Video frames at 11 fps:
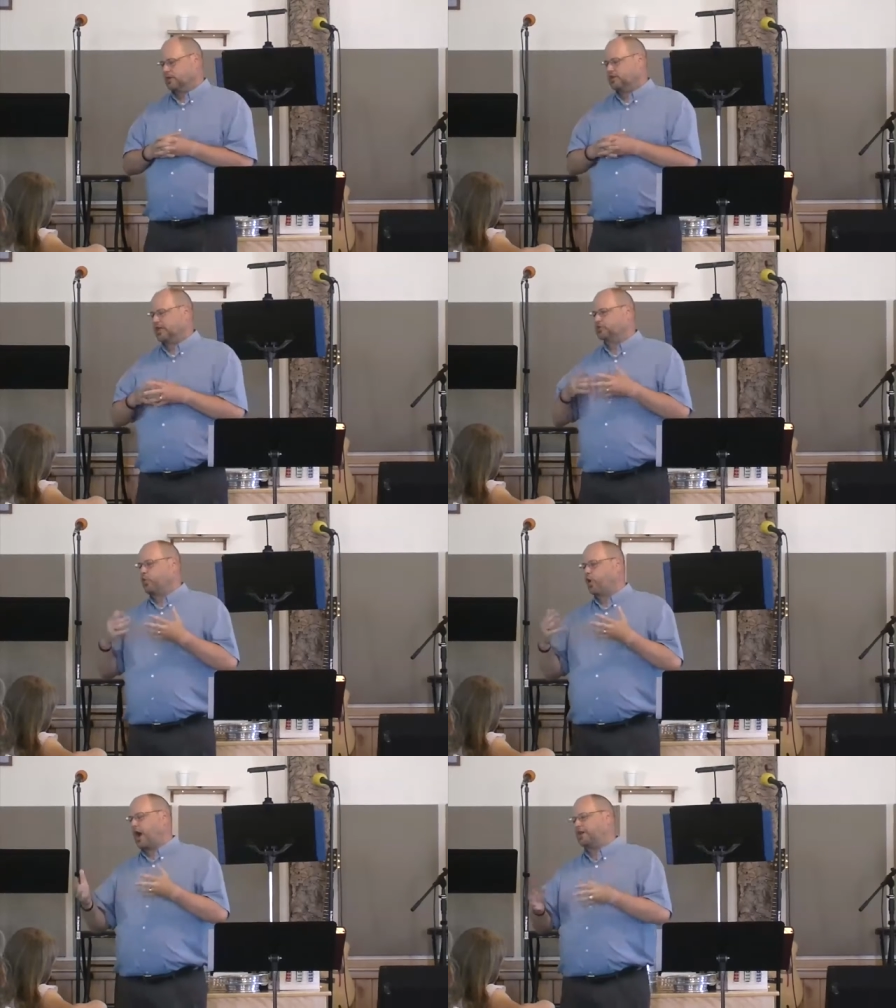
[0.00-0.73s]
It
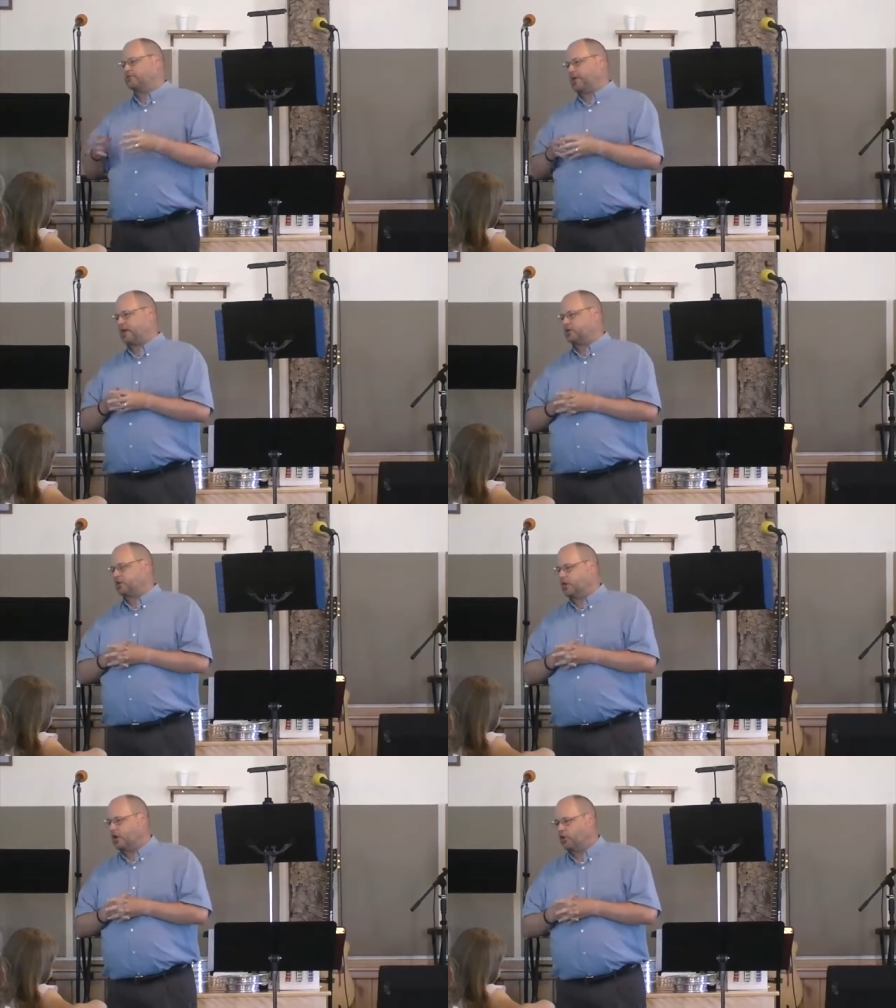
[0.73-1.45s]
takes a wise man
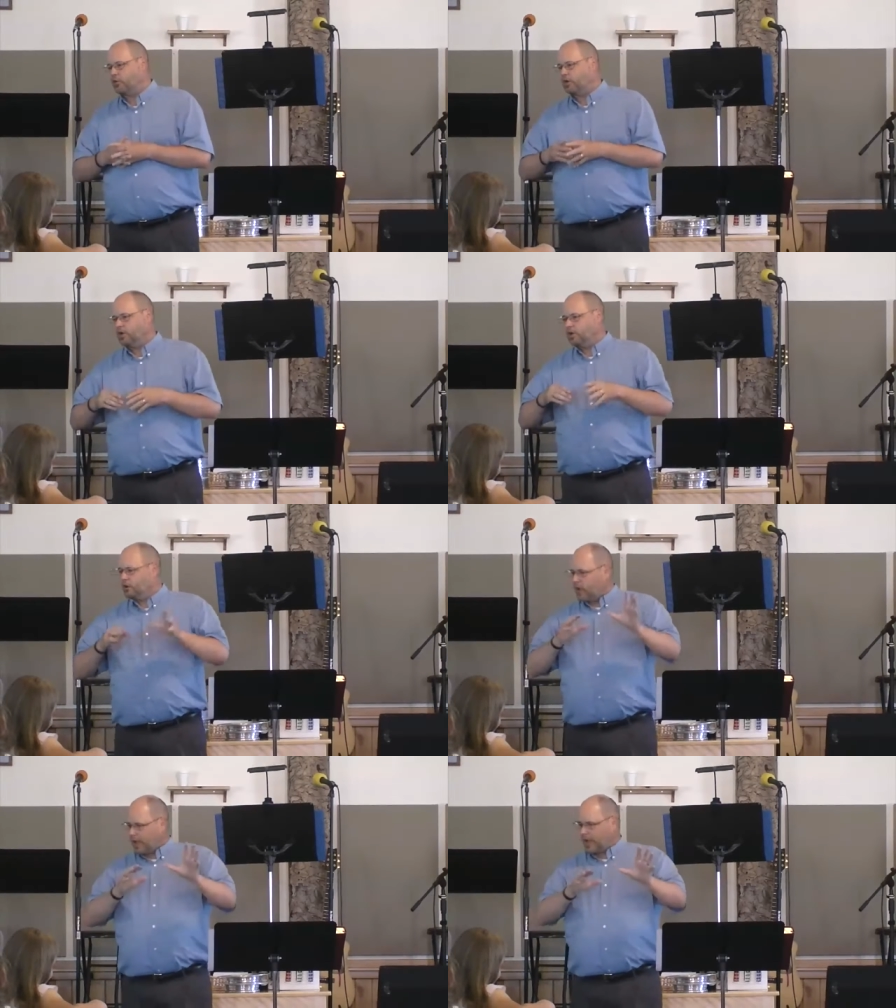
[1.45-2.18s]
to know,
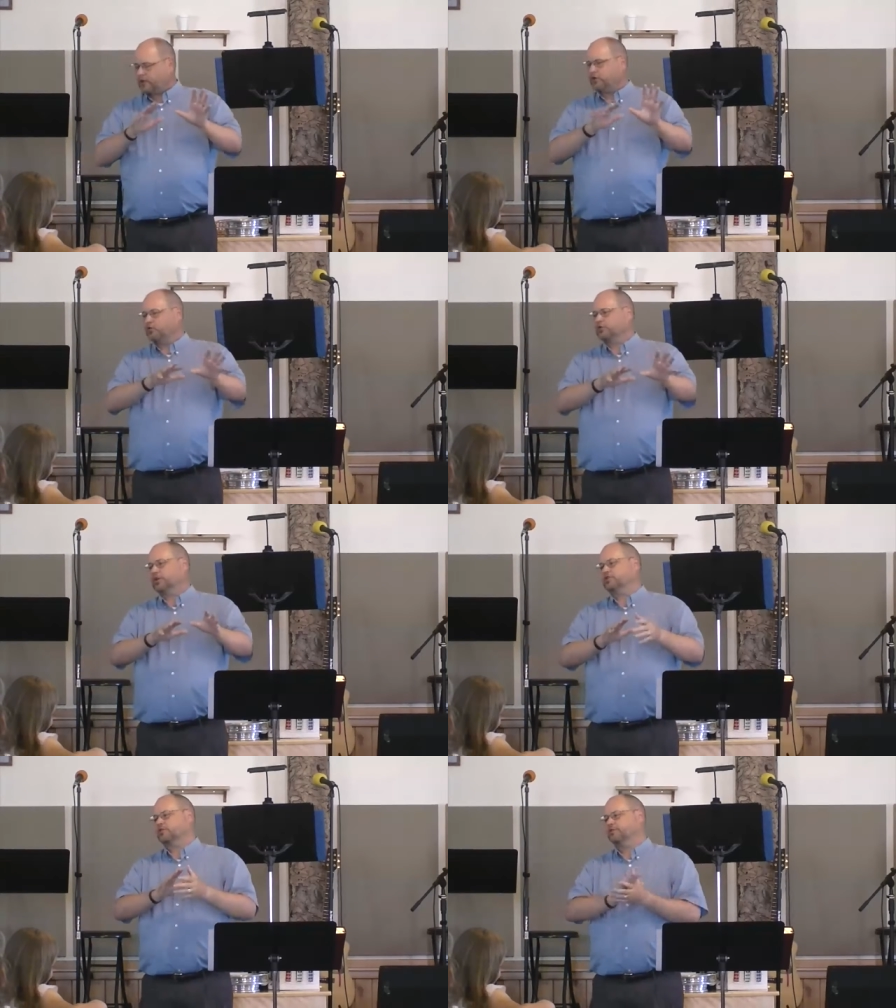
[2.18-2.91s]
hey, don't
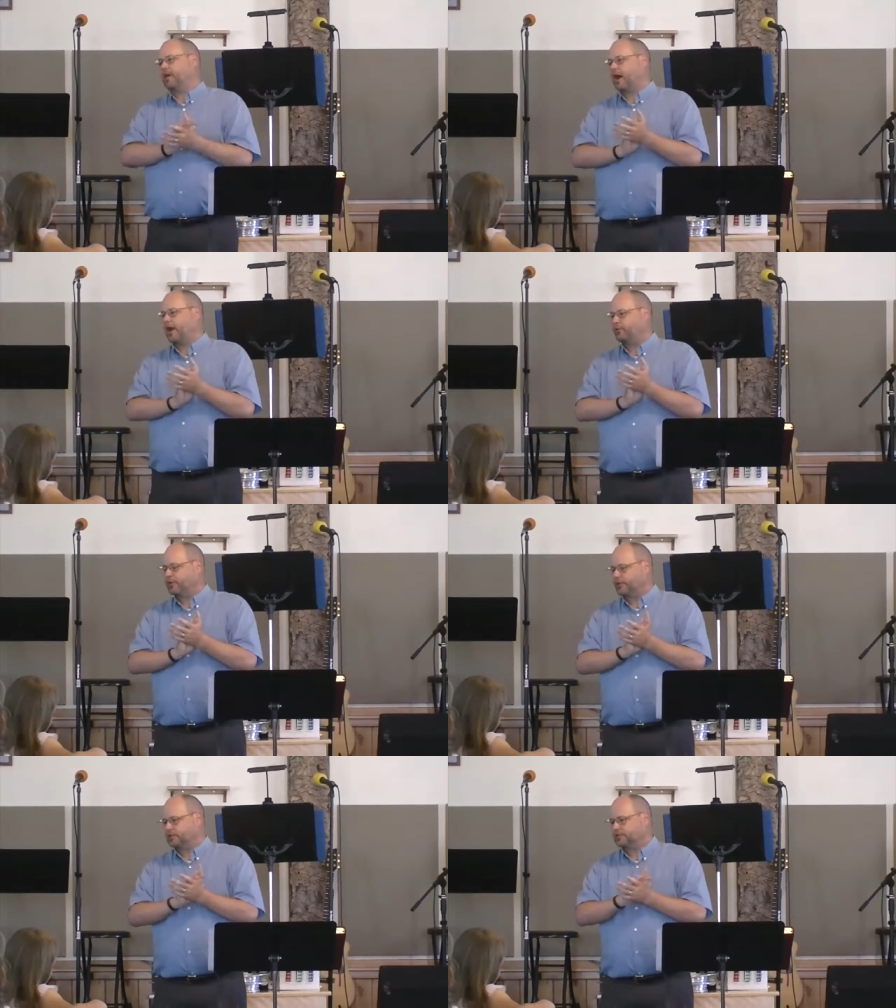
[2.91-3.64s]
touch the fire
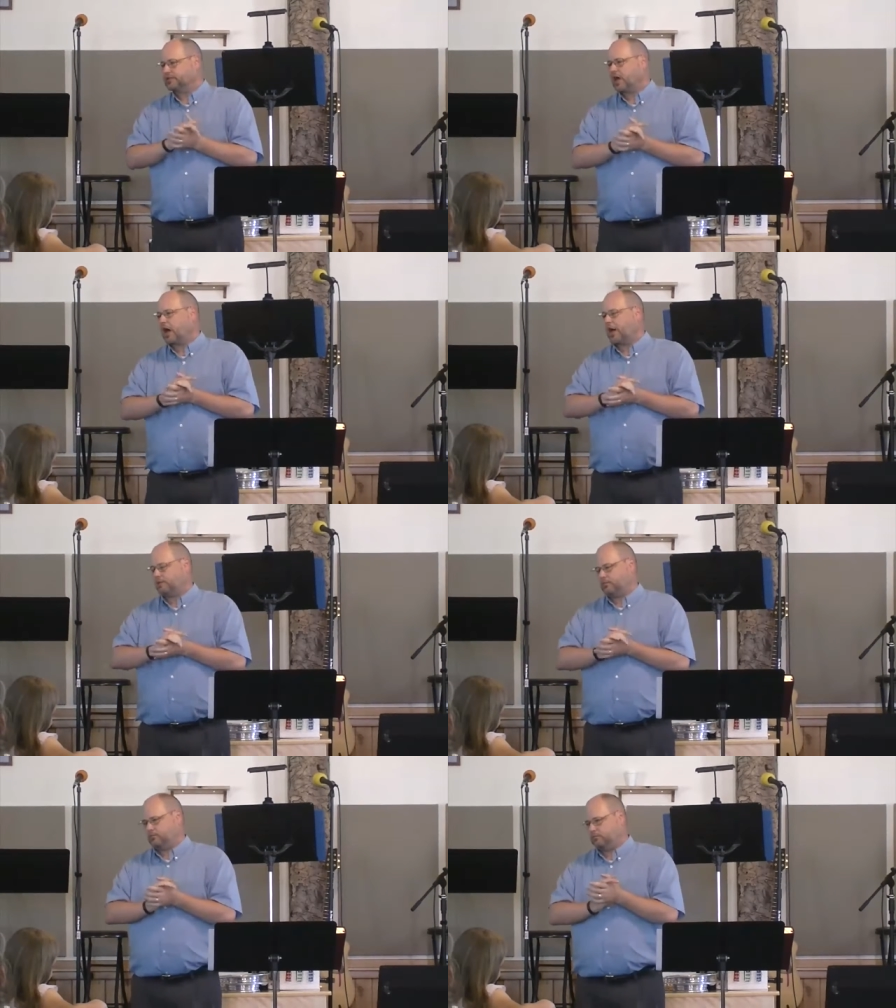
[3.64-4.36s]
because it's
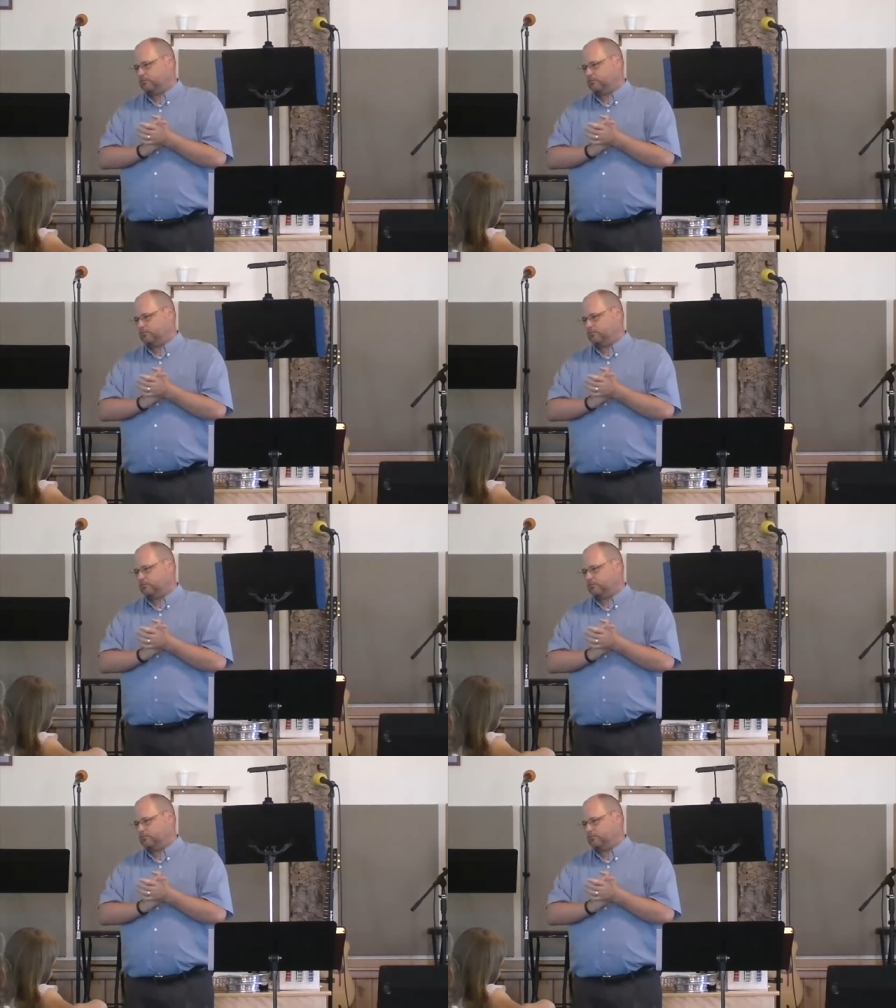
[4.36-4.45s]
hot.